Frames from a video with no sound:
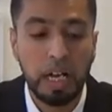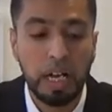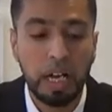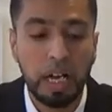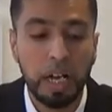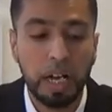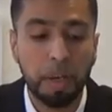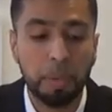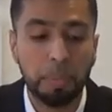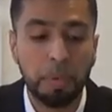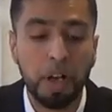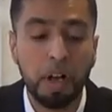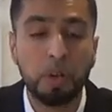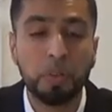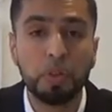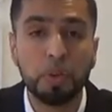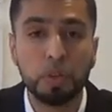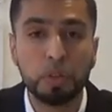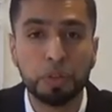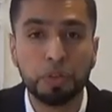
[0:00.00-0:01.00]

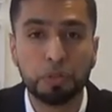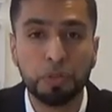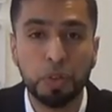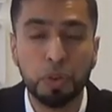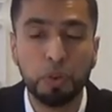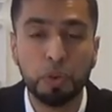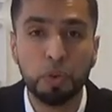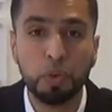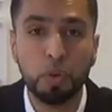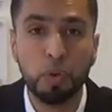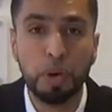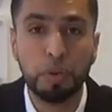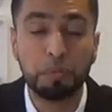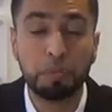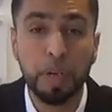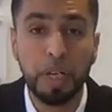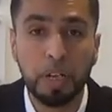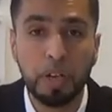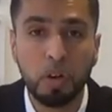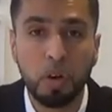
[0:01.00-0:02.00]
Now, those of you who
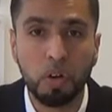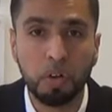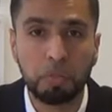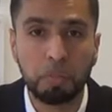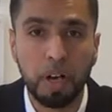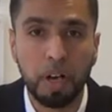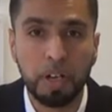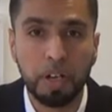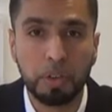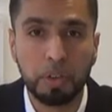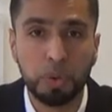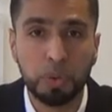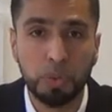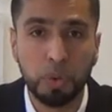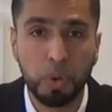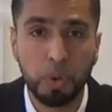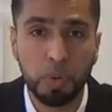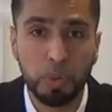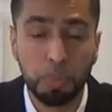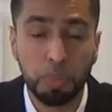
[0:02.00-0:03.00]
have been on my crude
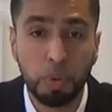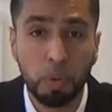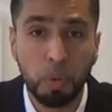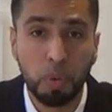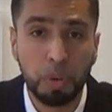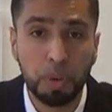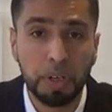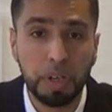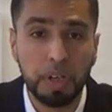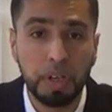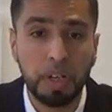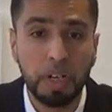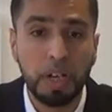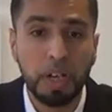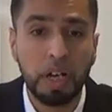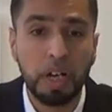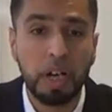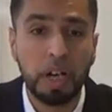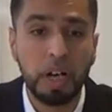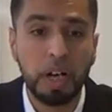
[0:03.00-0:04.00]
oil report,
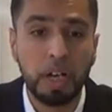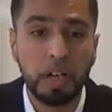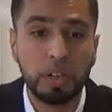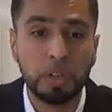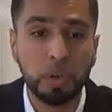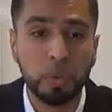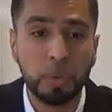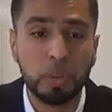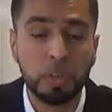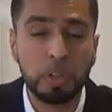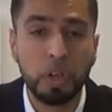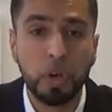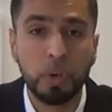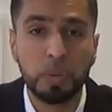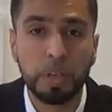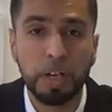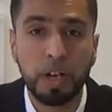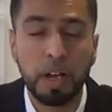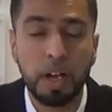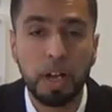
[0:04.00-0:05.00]
you will
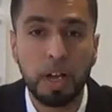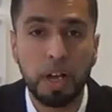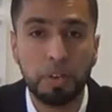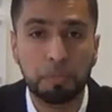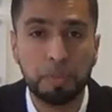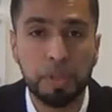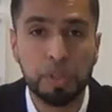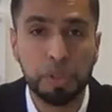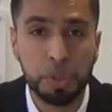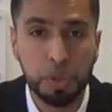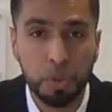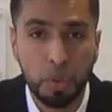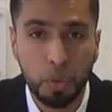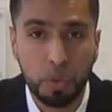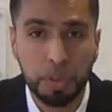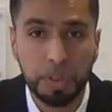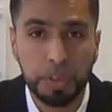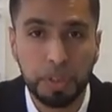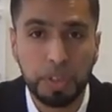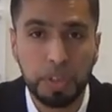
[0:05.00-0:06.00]
know that I have been
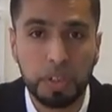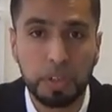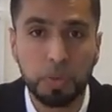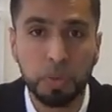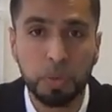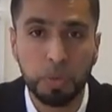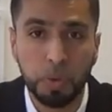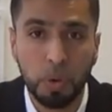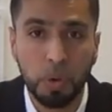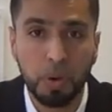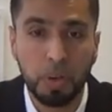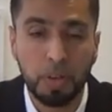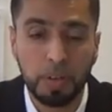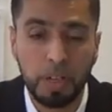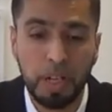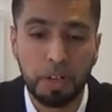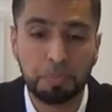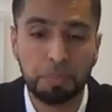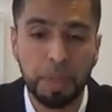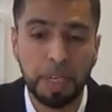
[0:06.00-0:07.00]
short crude
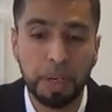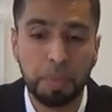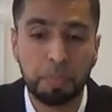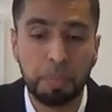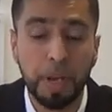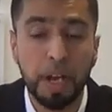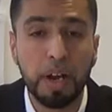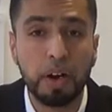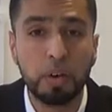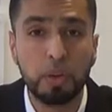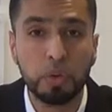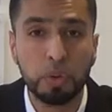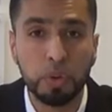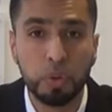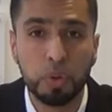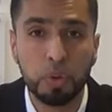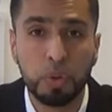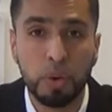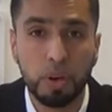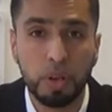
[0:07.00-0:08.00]
oil. I have been a bear on
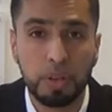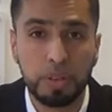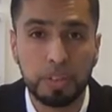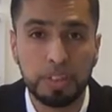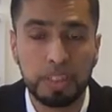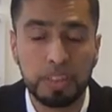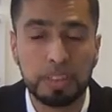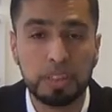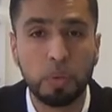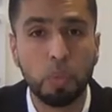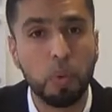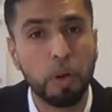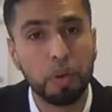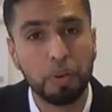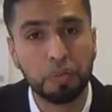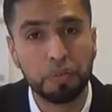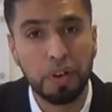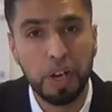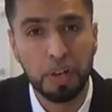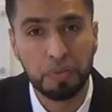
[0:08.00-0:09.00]
crude oil since the
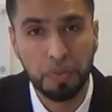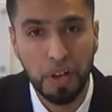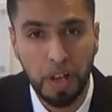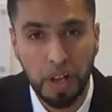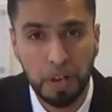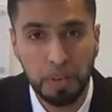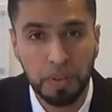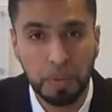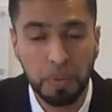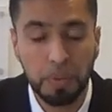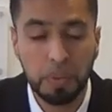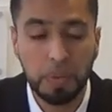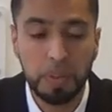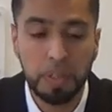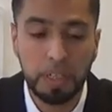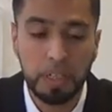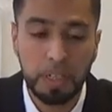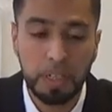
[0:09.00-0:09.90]
105 handle.